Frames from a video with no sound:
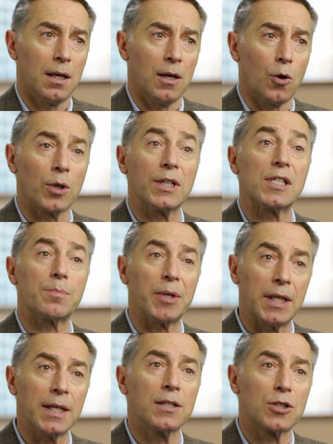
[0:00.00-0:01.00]
uh, or at least
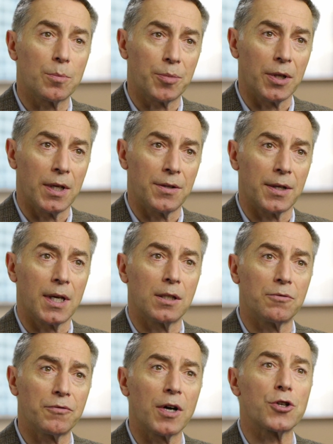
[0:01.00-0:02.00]
begin to play the
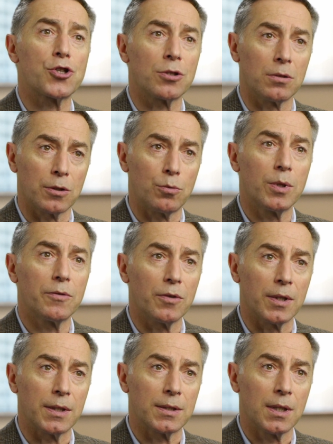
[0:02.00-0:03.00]
kind of functional
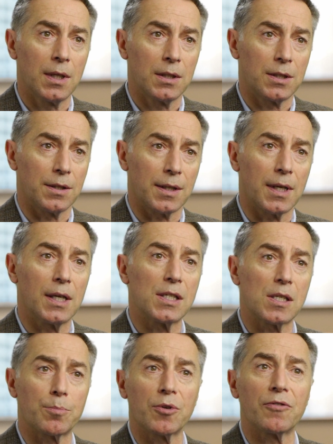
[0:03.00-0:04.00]
equivalent to the
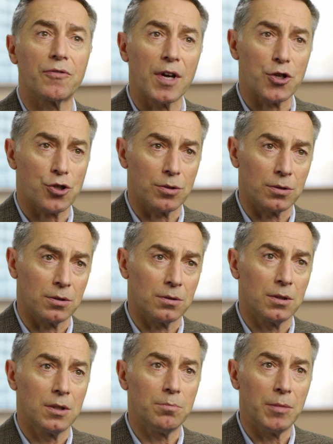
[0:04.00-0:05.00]
kinds of
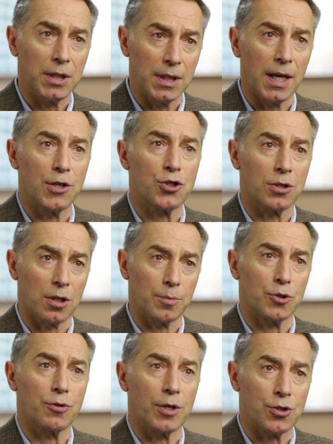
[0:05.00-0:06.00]
professional mediation
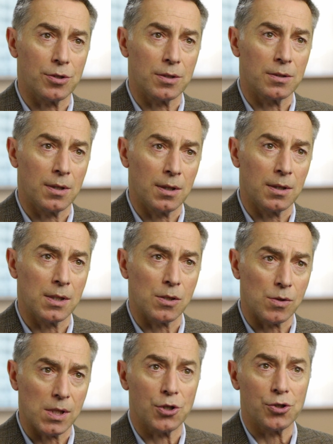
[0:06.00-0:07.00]
arbitration uh,
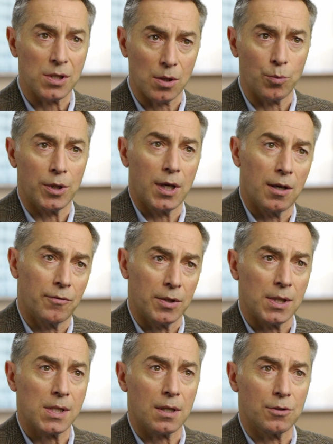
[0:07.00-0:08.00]
associations that we have
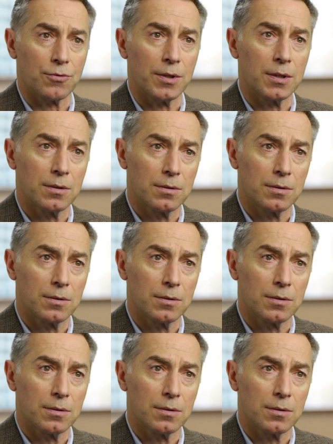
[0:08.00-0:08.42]
in this country.